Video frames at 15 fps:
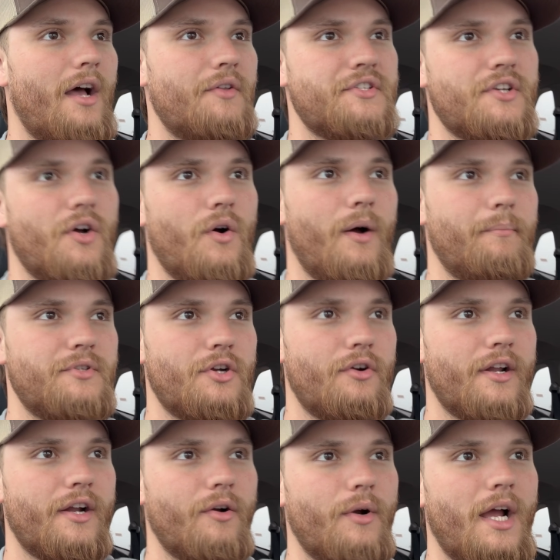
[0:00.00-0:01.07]
So I'm
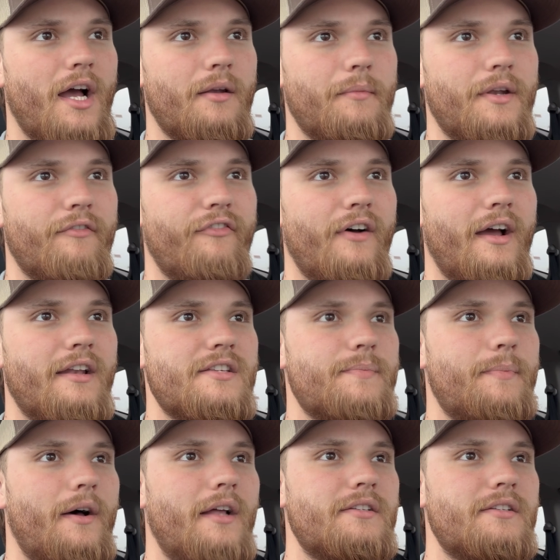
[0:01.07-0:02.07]
turning around. I'm going to find a spot